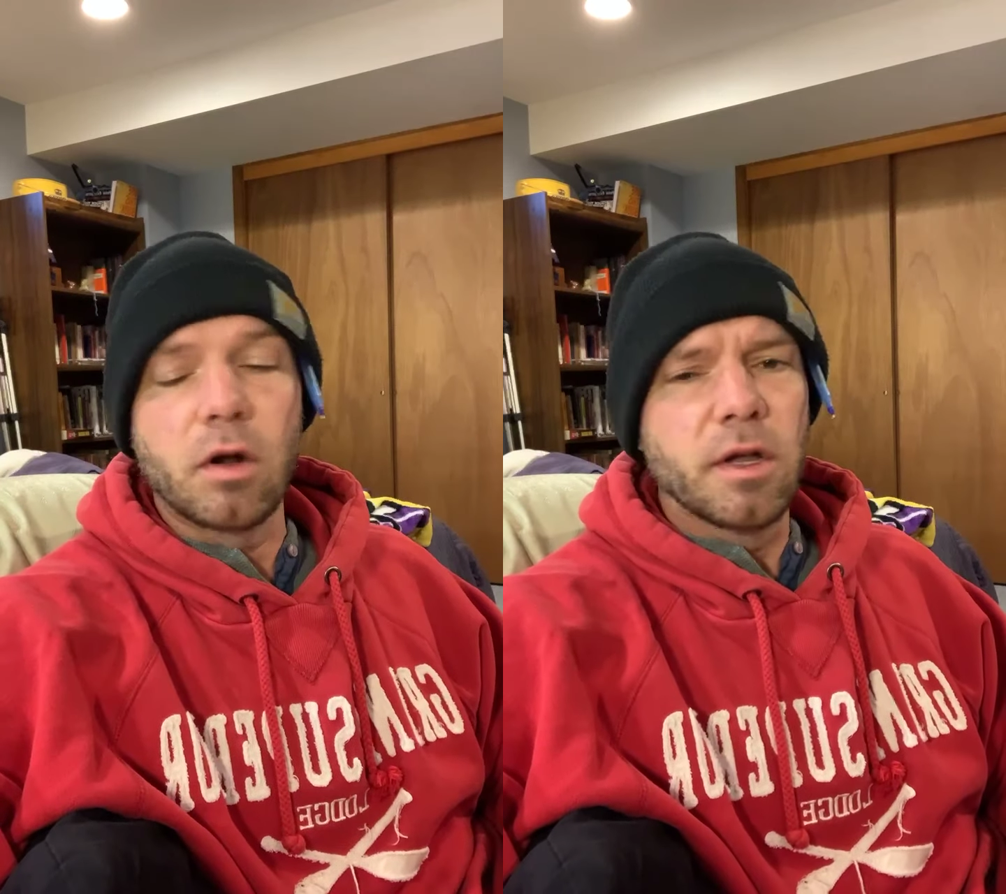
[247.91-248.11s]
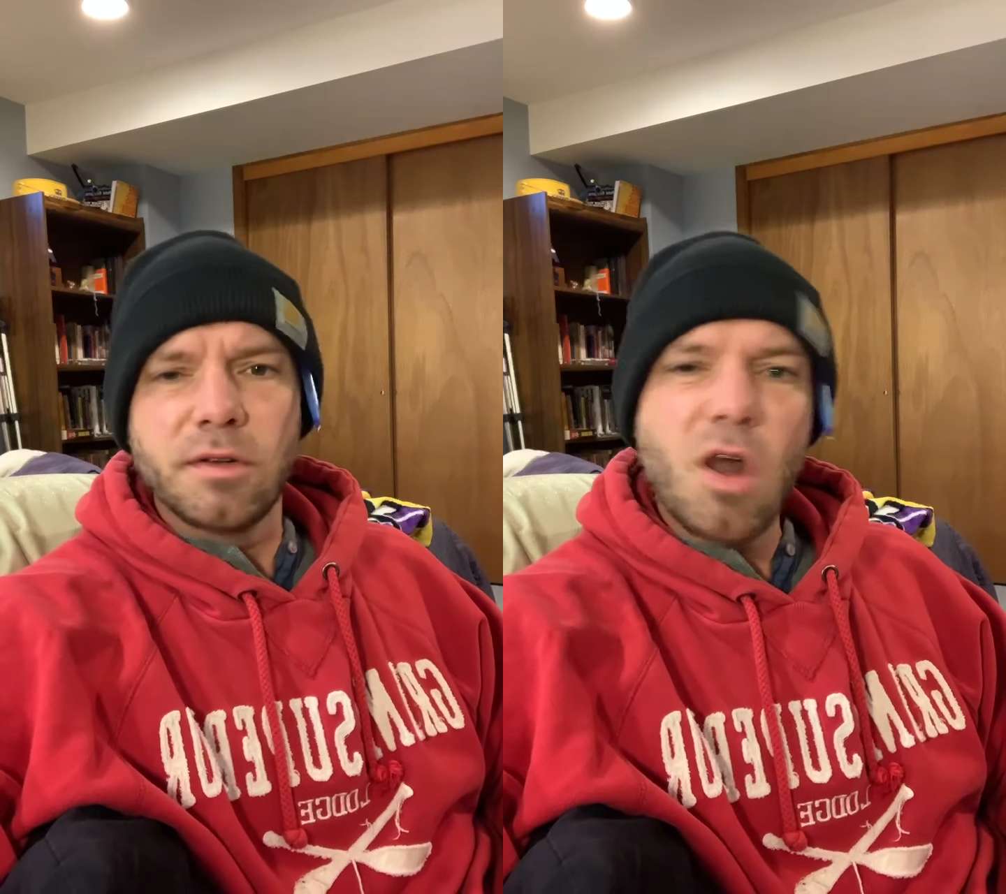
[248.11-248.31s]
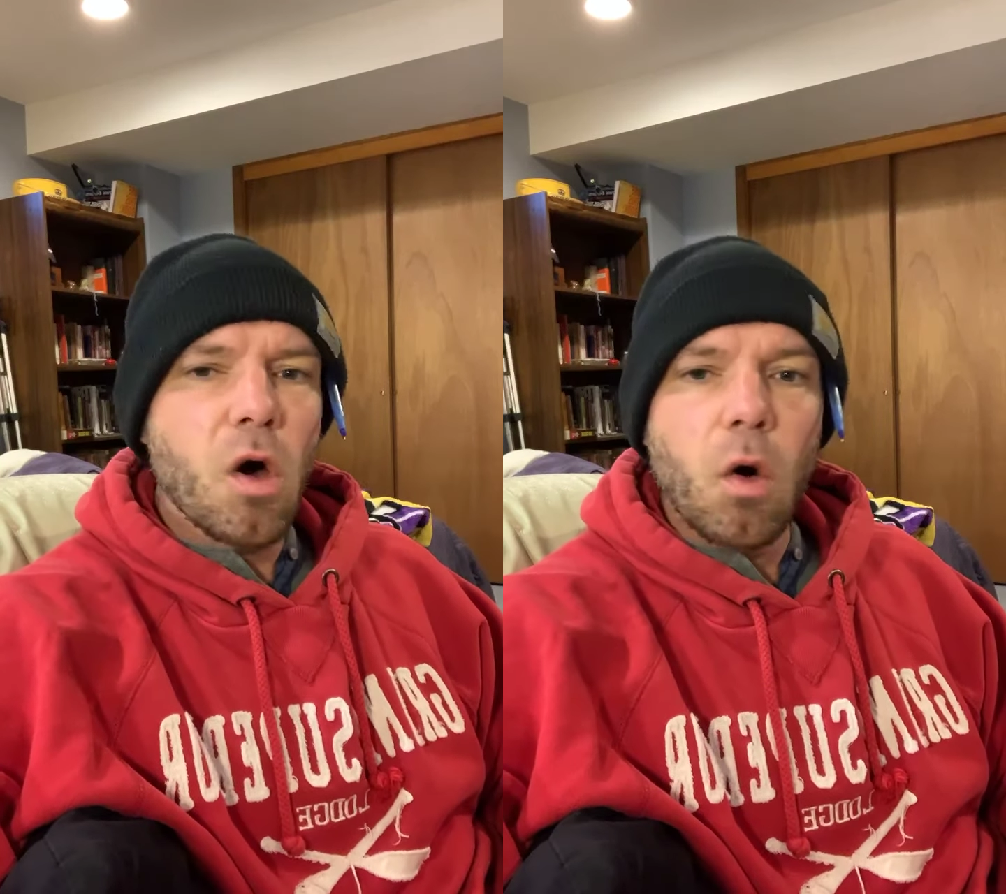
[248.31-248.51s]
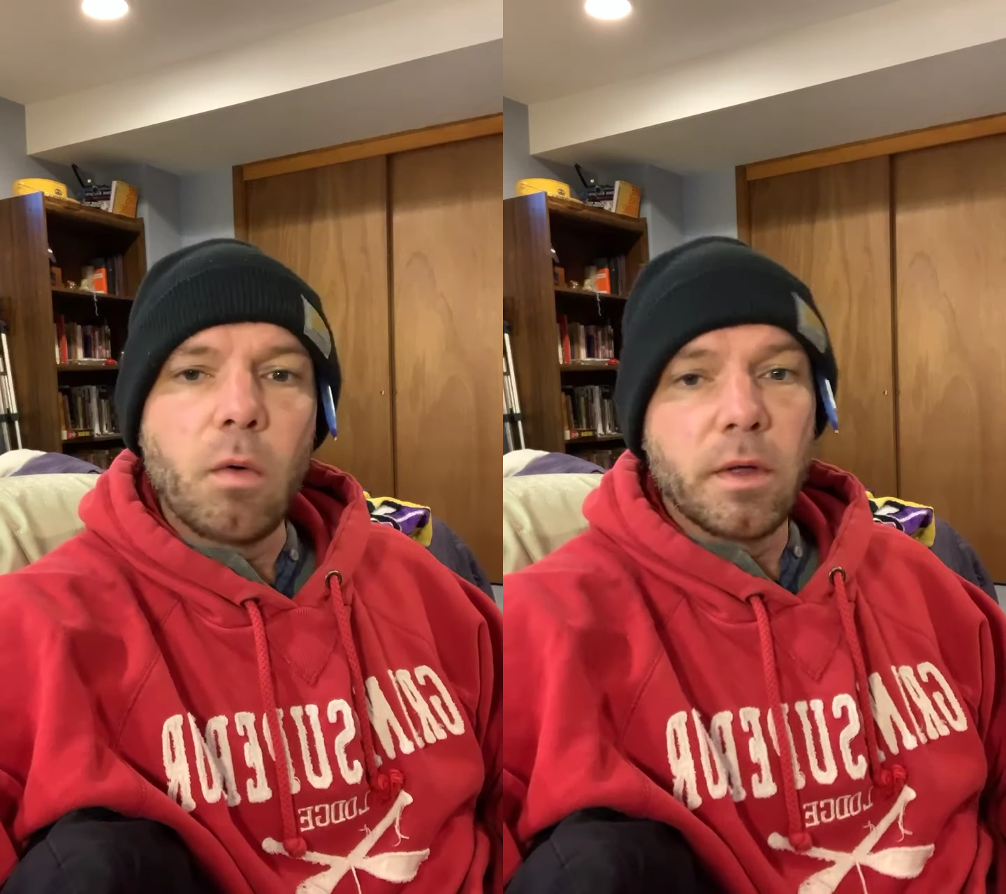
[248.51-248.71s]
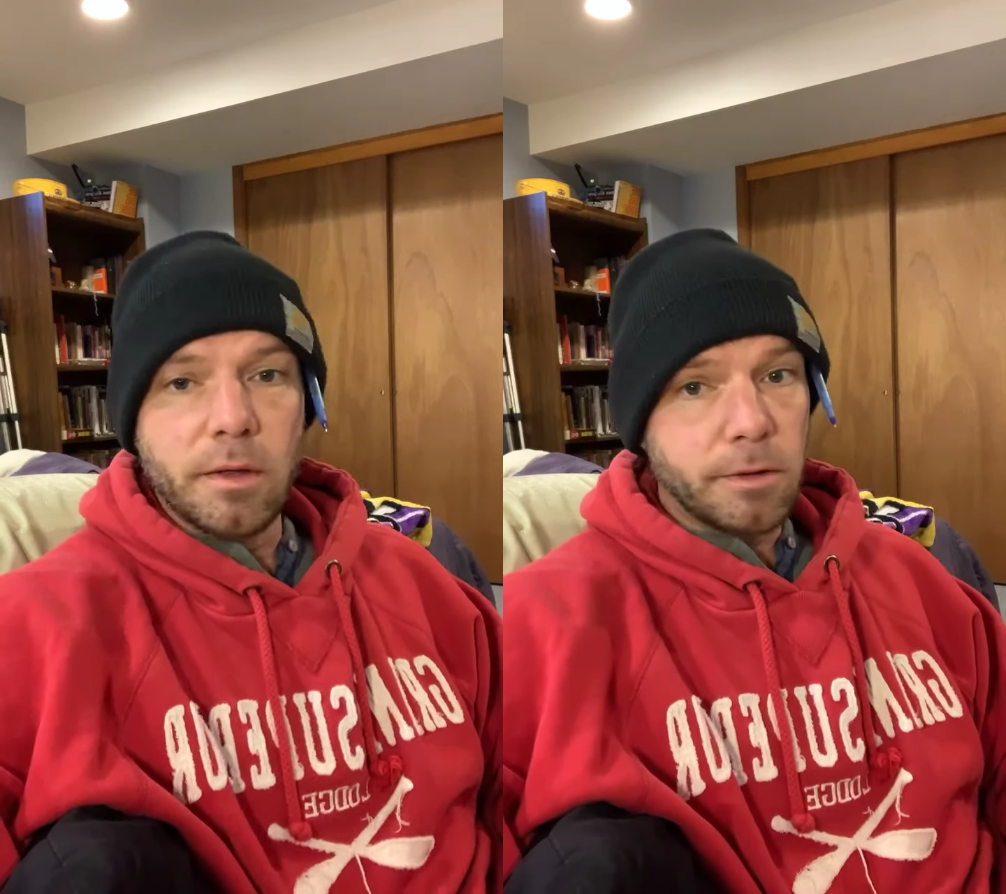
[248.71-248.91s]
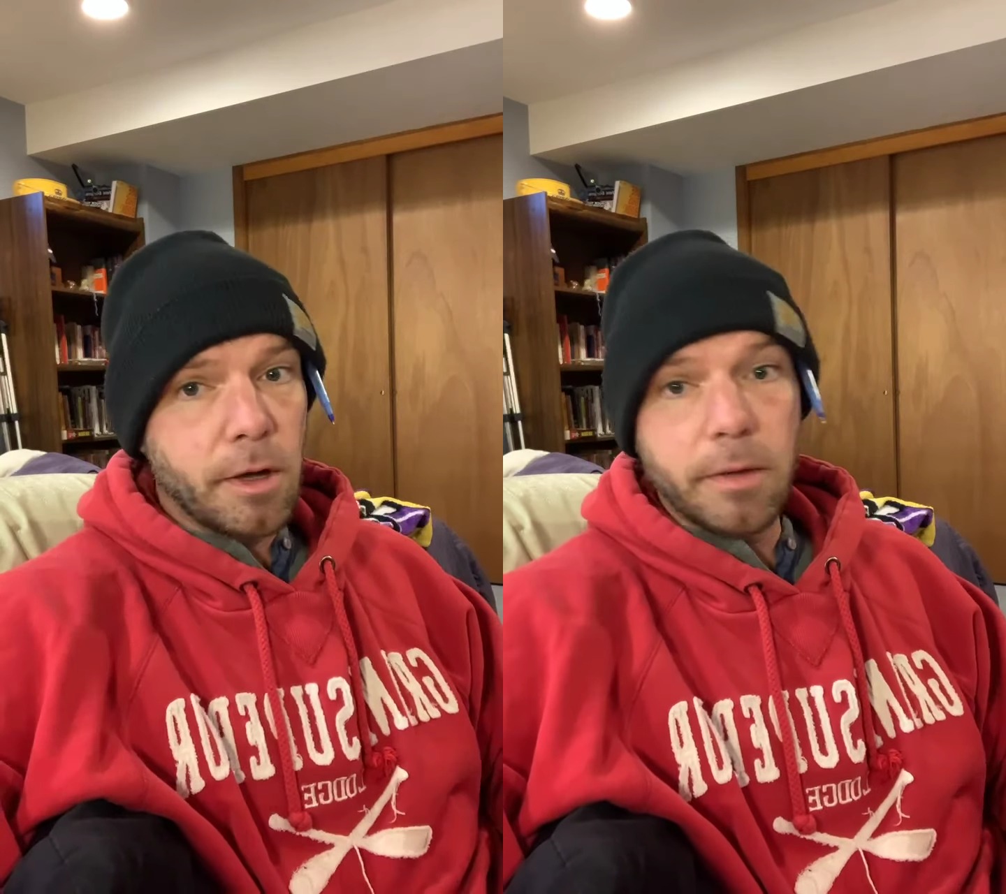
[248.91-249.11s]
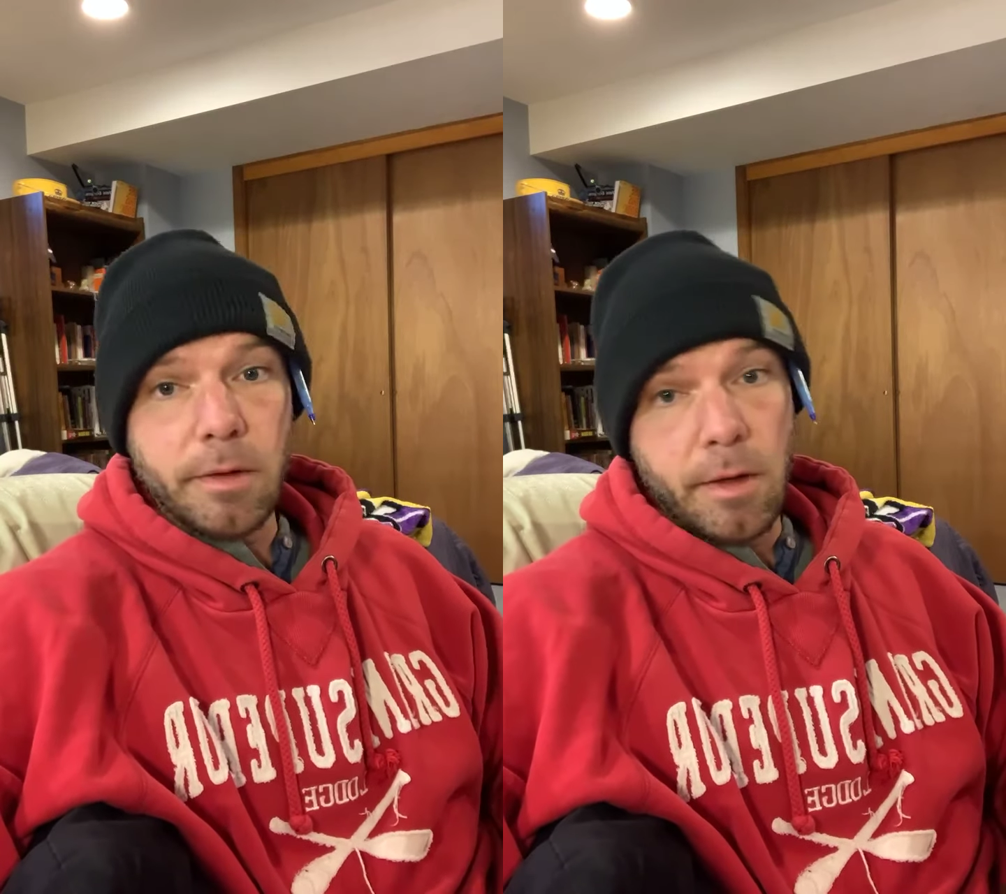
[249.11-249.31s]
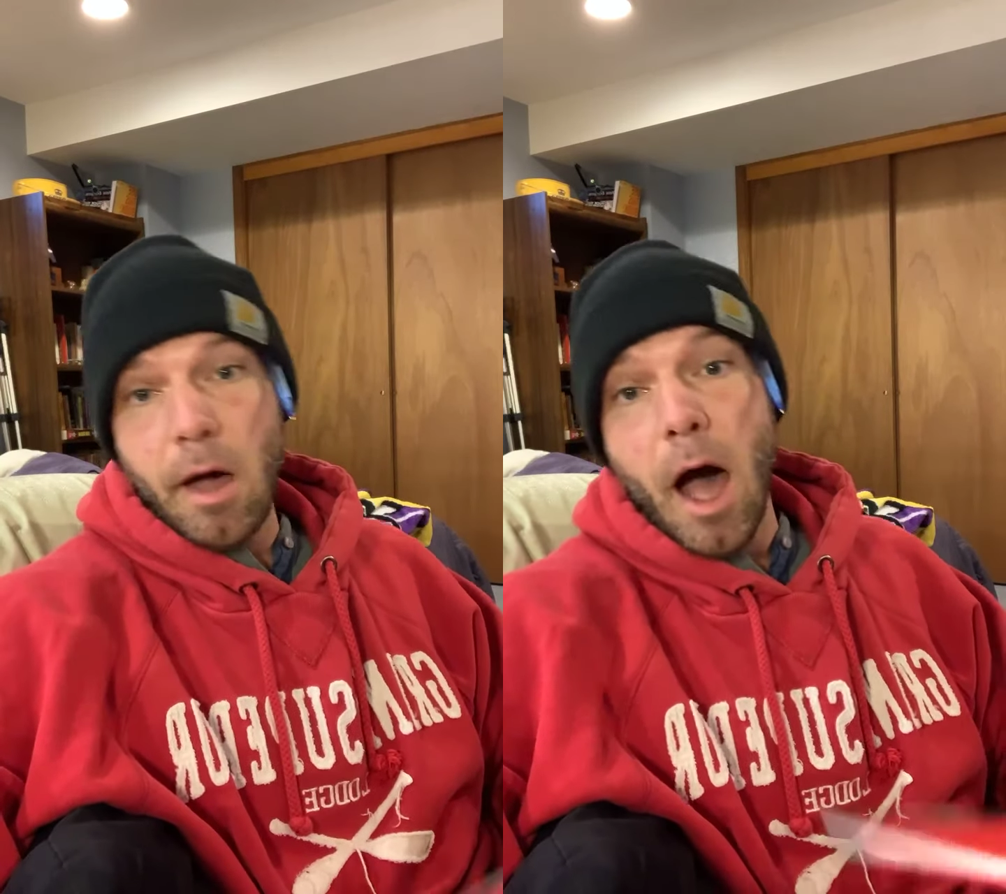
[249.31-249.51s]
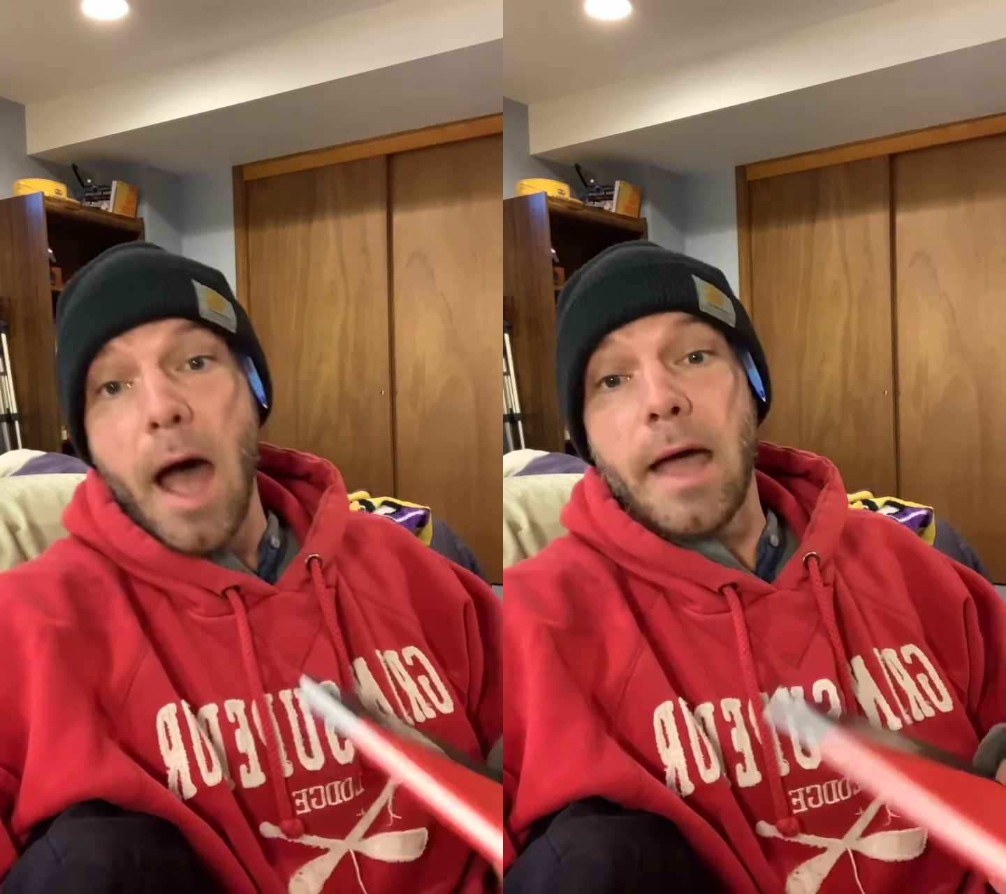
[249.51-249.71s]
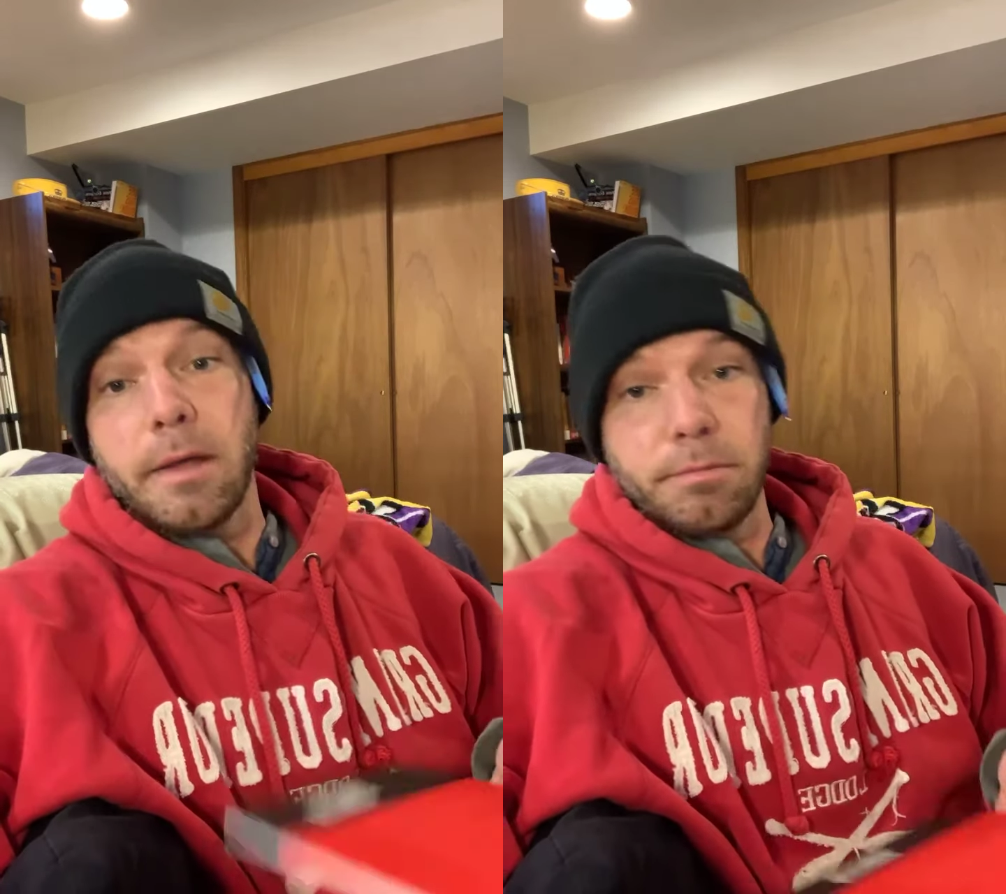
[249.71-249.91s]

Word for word: No, yeah, I,